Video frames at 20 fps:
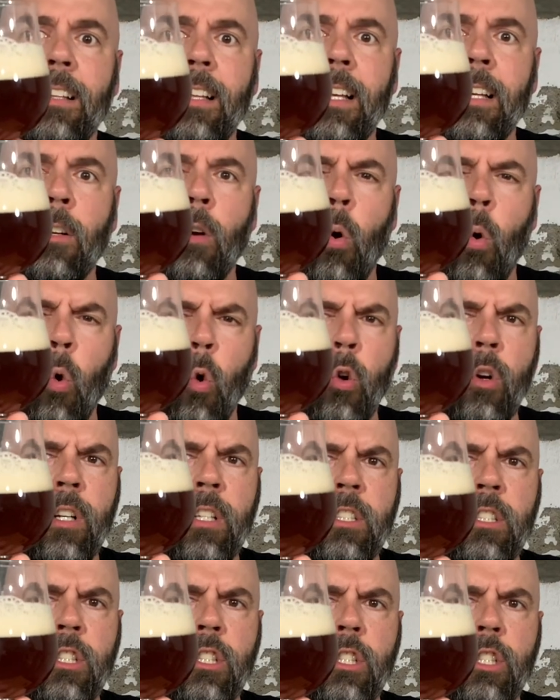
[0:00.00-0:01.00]
like
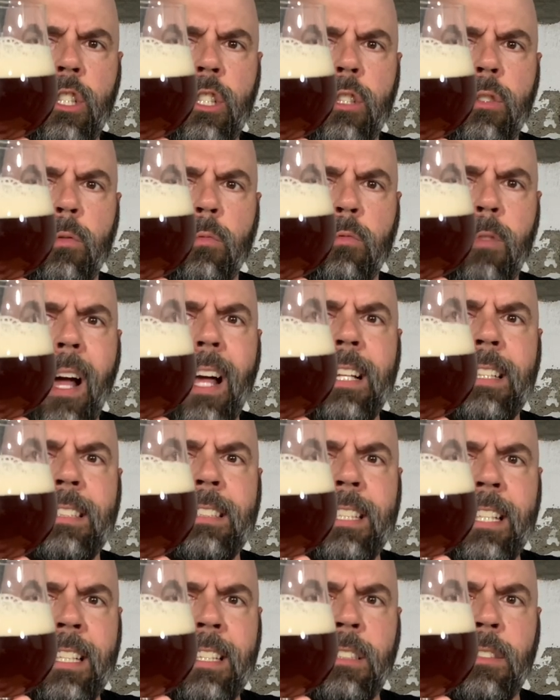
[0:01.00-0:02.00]
orange red
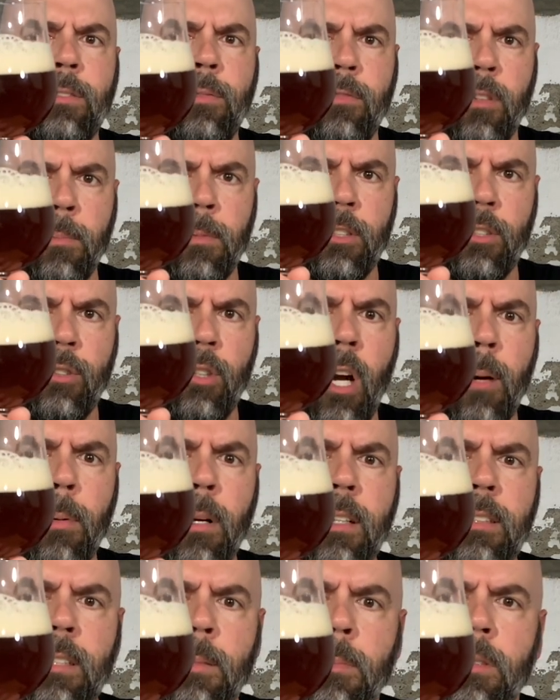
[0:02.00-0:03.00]
tint from the
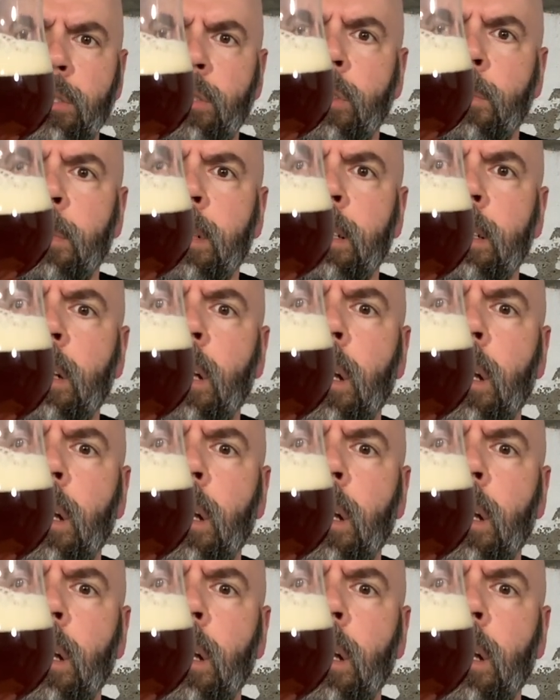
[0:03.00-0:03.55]
strawberries, I'm assuming.